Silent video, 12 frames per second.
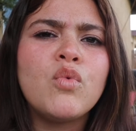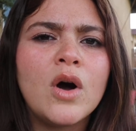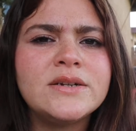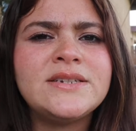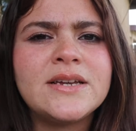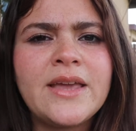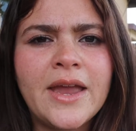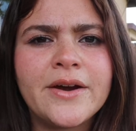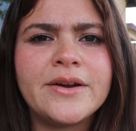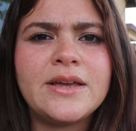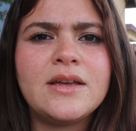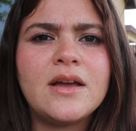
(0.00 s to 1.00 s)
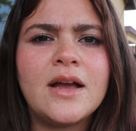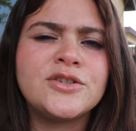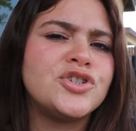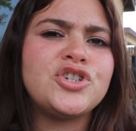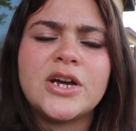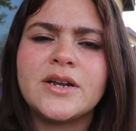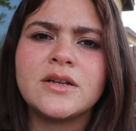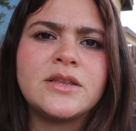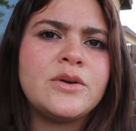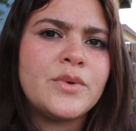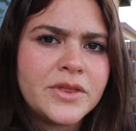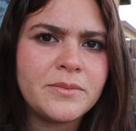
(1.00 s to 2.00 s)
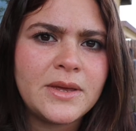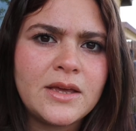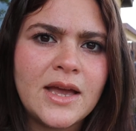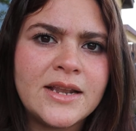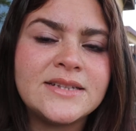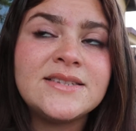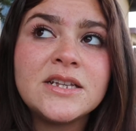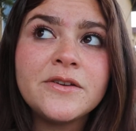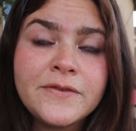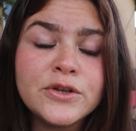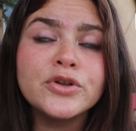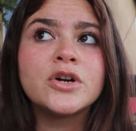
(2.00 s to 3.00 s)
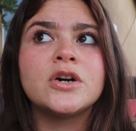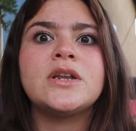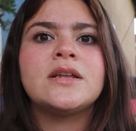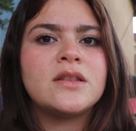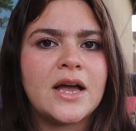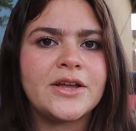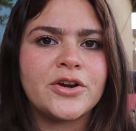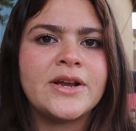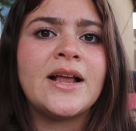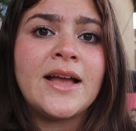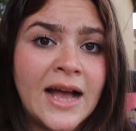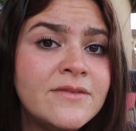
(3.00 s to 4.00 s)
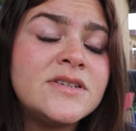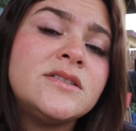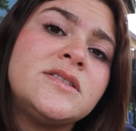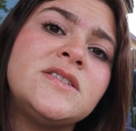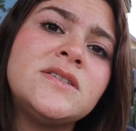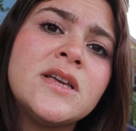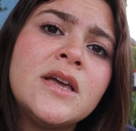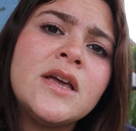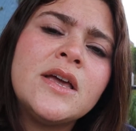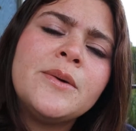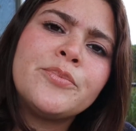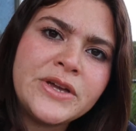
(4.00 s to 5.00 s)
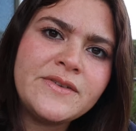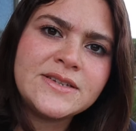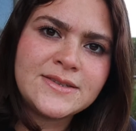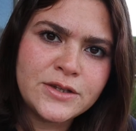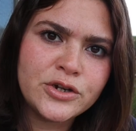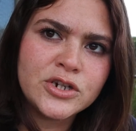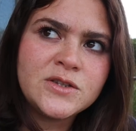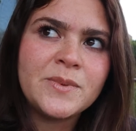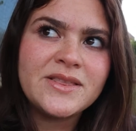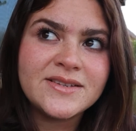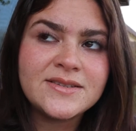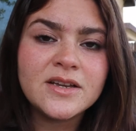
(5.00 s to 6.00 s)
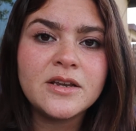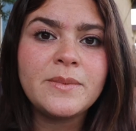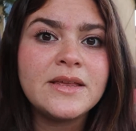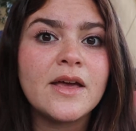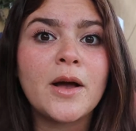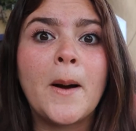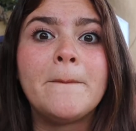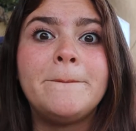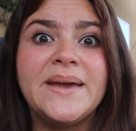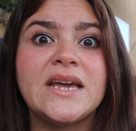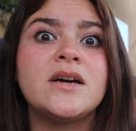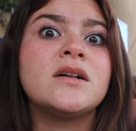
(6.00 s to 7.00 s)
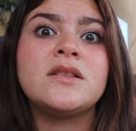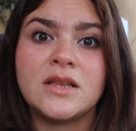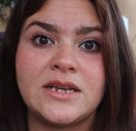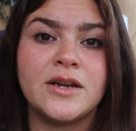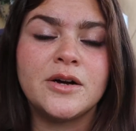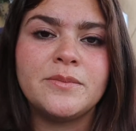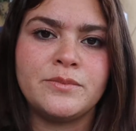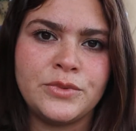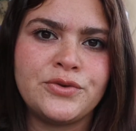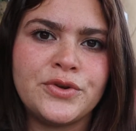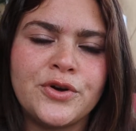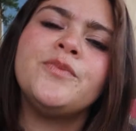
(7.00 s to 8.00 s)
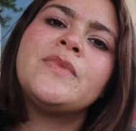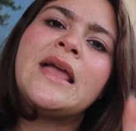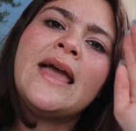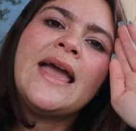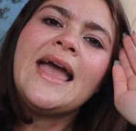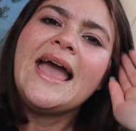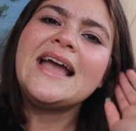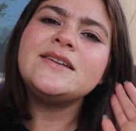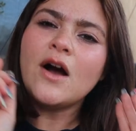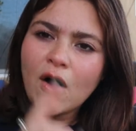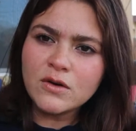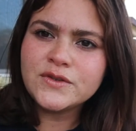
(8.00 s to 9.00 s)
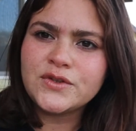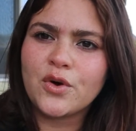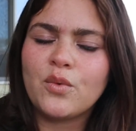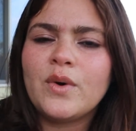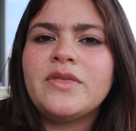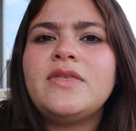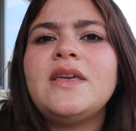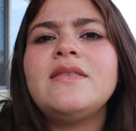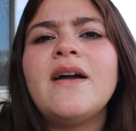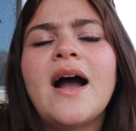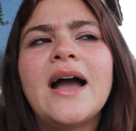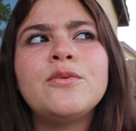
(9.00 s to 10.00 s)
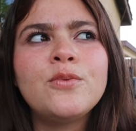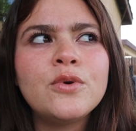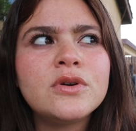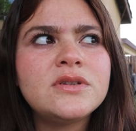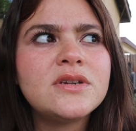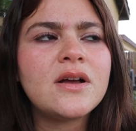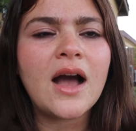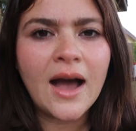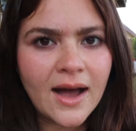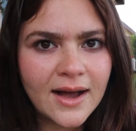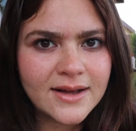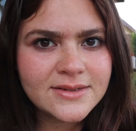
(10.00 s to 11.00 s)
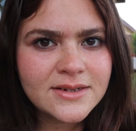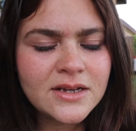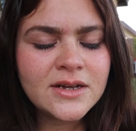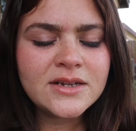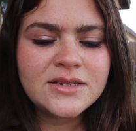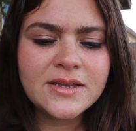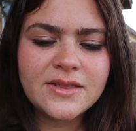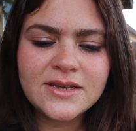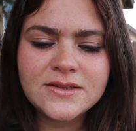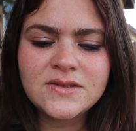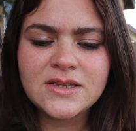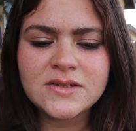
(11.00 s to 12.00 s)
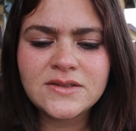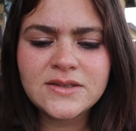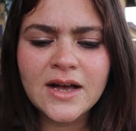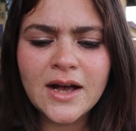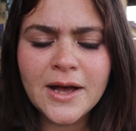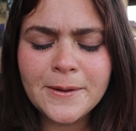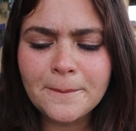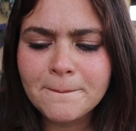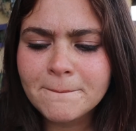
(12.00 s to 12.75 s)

want to carry energetically with me. And it's gonna feel good and lighter. And I have done this previous years, but this is gonna be like a big cleanup, you know? And also, one thing that I would add to this is that